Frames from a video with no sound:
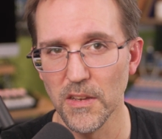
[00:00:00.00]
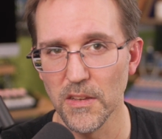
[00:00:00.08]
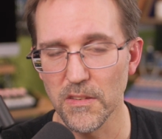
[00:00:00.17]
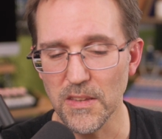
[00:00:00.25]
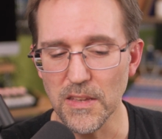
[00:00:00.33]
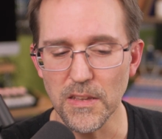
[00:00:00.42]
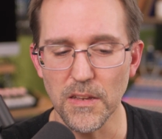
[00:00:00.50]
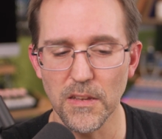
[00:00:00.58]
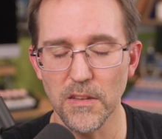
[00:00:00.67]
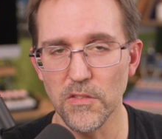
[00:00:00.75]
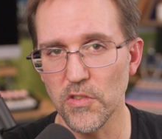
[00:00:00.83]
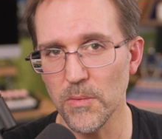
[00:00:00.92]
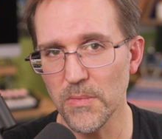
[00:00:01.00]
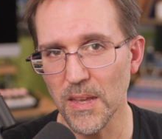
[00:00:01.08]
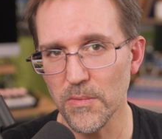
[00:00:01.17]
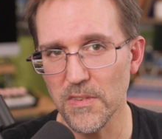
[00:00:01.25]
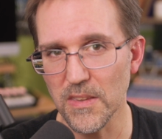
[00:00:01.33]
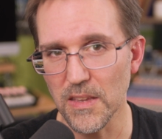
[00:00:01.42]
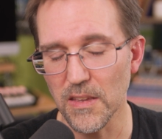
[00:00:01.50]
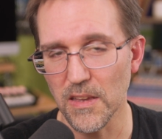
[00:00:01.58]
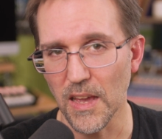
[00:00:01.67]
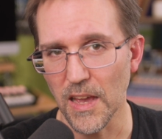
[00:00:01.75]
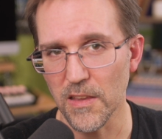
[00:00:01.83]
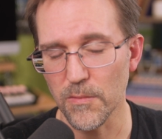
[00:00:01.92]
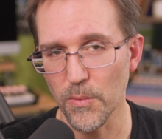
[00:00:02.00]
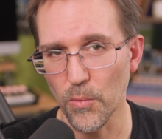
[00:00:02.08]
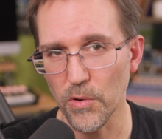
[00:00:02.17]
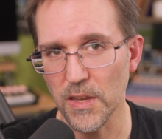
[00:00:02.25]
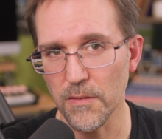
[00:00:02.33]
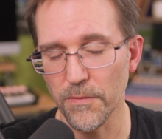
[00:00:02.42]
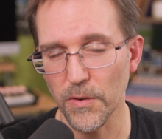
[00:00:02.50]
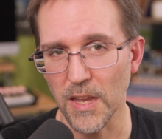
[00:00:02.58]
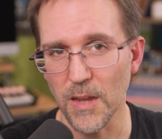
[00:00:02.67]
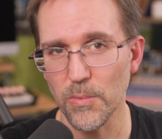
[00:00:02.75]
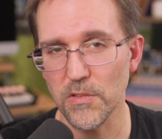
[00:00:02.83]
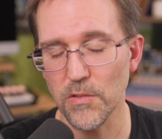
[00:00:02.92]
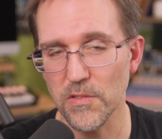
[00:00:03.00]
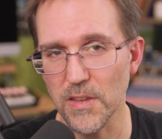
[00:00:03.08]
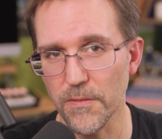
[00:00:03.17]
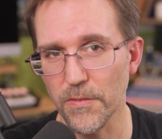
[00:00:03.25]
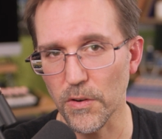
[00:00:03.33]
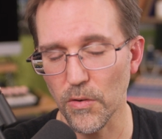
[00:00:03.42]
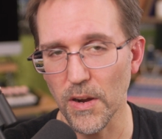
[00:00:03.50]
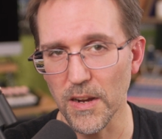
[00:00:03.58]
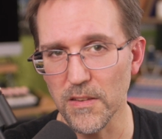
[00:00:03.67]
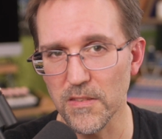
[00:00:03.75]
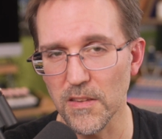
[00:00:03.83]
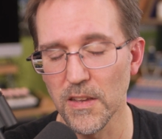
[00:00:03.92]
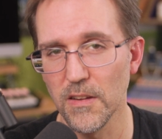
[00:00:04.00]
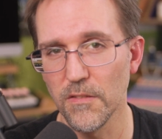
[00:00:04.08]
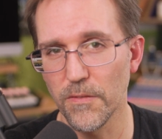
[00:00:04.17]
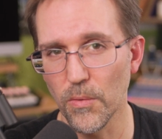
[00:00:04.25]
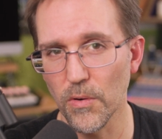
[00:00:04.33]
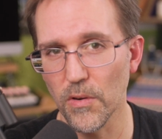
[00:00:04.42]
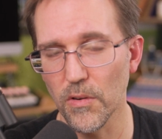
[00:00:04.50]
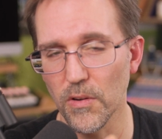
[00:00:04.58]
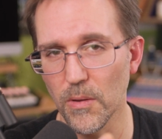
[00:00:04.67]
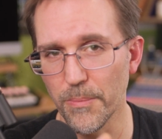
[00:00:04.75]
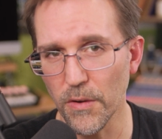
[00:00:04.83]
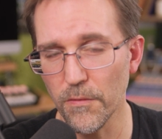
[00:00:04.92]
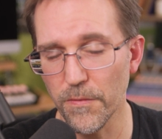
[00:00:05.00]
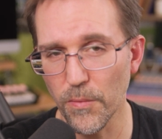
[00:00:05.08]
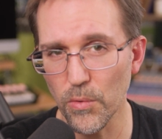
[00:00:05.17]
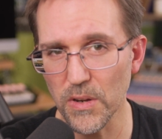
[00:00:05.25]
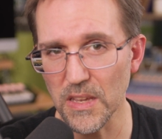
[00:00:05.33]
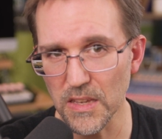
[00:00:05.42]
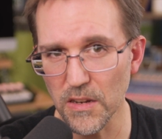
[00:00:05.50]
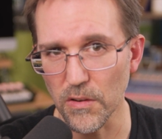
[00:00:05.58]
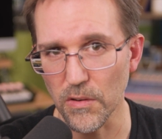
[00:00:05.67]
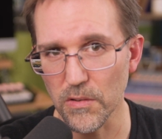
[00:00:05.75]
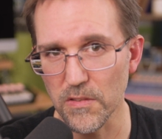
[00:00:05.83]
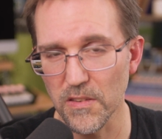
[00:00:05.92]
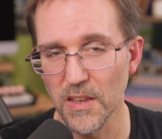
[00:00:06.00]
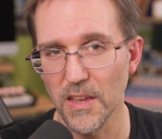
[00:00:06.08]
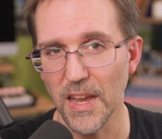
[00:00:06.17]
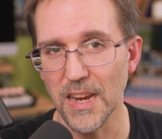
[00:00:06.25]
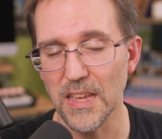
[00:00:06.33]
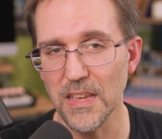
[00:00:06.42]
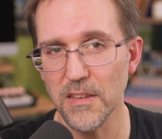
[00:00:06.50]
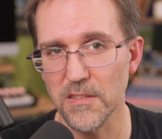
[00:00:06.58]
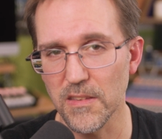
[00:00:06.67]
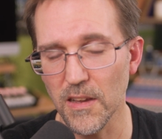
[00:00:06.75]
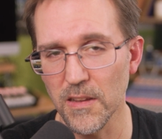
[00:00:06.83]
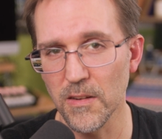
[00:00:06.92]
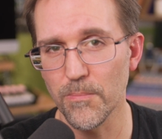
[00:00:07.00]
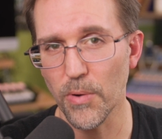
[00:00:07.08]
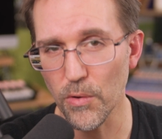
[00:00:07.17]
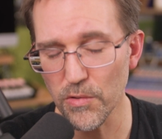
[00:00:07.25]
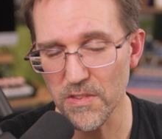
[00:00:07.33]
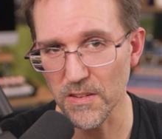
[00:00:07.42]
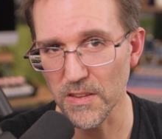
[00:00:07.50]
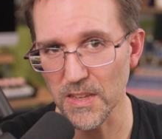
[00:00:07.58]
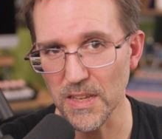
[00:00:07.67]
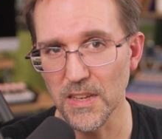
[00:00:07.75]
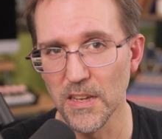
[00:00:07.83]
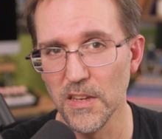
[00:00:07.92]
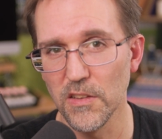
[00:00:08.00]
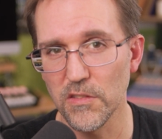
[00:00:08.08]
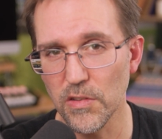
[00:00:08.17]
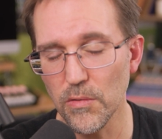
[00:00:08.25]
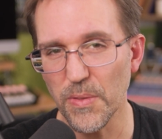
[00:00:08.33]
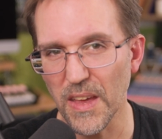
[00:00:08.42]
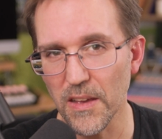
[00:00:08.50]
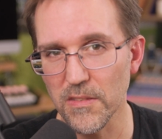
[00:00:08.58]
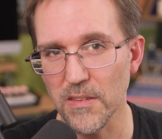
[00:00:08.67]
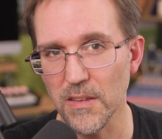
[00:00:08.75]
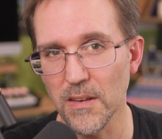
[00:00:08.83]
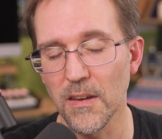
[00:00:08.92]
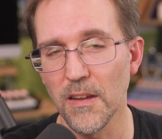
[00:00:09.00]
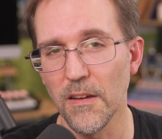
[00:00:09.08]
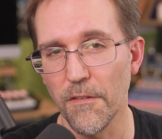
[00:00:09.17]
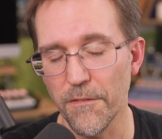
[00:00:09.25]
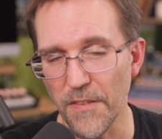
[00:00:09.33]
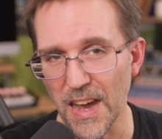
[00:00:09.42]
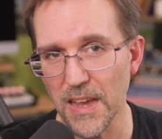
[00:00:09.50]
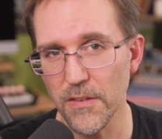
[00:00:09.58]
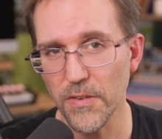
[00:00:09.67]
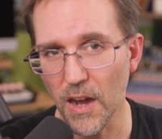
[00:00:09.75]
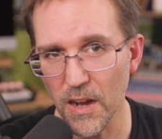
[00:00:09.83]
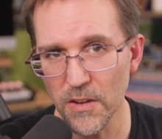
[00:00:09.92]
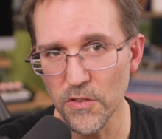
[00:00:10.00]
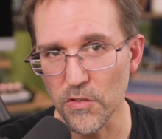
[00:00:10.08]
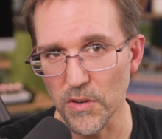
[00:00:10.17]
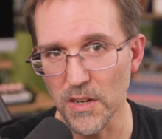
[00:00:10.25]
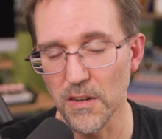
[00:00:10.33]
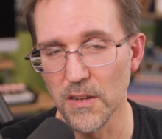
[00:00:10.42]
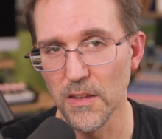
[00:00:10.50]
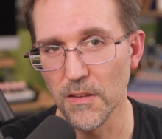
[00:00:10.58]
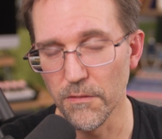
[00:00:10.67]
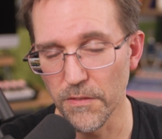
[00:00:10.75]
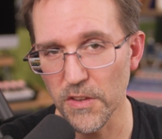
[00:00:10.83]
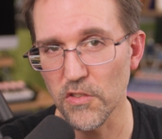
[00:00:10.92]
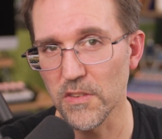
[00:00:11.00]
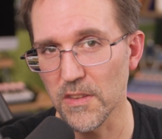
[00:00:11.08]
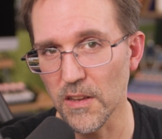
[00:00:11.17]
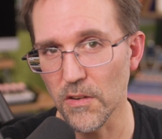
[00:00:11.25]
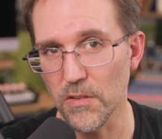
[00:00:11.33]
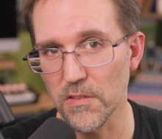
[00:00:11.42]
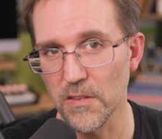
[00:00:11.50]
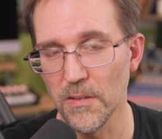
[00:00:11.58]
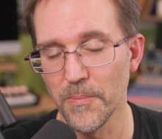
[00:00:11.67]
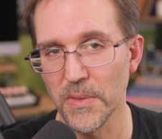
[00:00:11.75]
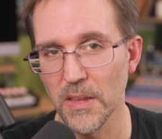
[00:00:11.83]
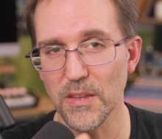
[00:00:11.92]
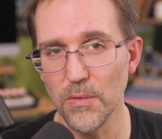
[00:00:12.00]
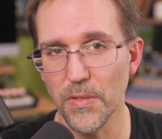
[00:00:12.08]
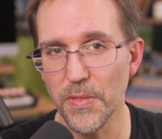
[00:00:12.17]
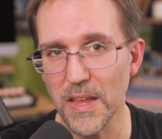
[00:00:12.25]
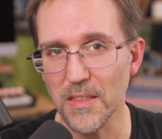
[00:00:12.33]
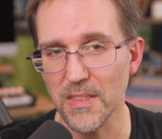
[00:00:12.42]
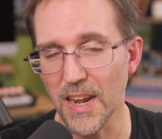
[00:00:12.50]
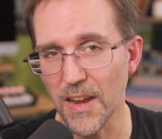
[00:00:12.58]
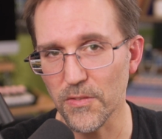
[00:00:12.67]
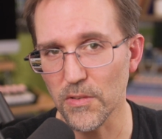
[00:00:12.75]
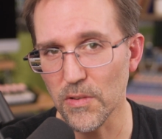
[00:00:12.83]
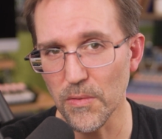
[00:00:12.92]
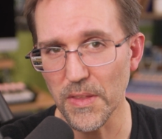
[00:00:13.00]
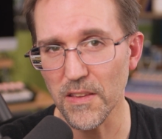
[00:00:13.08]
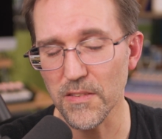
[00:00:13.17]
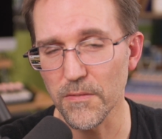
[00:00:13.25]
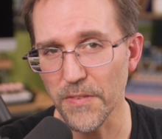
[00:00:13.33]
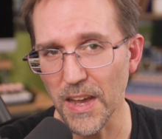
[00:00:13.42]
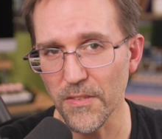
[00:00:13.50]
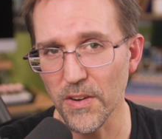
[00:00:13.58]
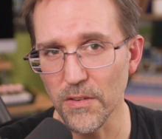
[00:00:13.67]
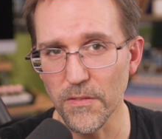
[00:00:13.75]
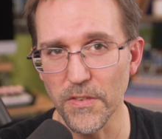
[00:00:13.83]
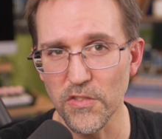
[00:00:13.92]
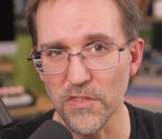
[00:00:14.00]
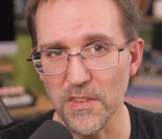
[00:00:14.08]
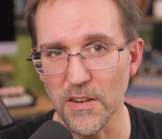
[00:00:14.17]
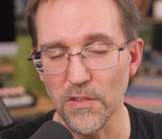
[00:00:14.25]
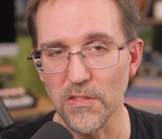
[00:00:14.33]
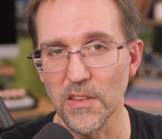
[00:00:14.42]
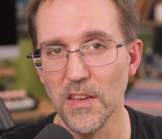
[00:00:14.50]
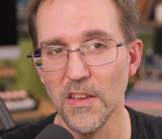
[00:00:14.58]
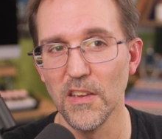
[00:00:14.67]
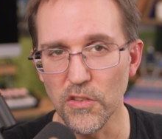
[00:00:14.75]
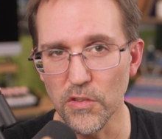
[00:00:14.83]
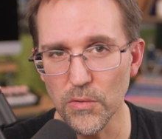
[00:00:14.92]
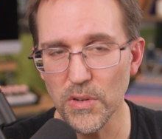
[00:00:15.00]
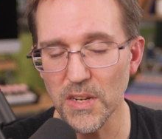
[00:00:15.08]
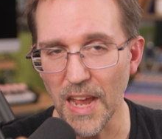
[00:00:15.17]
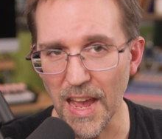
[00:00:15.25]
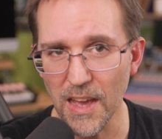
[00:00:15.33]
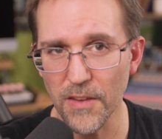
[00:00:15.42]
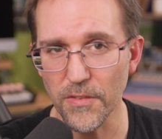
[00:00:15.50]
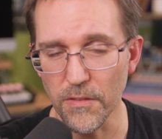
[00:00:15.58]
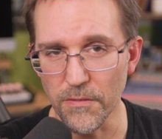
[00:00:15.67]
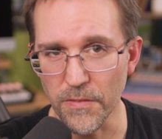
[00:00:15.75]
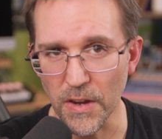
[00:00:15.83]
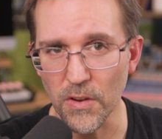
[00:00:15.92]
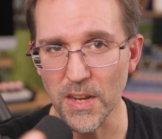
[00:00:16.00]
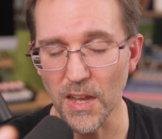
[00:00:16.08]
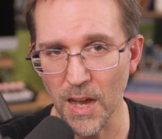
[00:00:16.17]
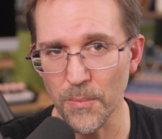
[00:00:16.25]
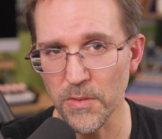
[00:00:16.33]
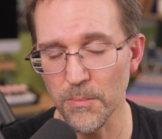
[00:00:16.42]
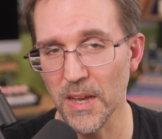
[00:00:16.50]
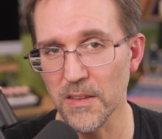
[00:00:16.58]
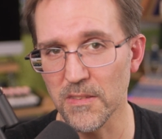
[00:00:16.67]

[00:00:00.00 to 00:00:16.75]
See, Jim Dempsey has been working for Campus Crusade for Christ for about 40 years, and he has done personally 2,500 vision dinners. You would think that after 2,500 vision dinners, you would have a very optimized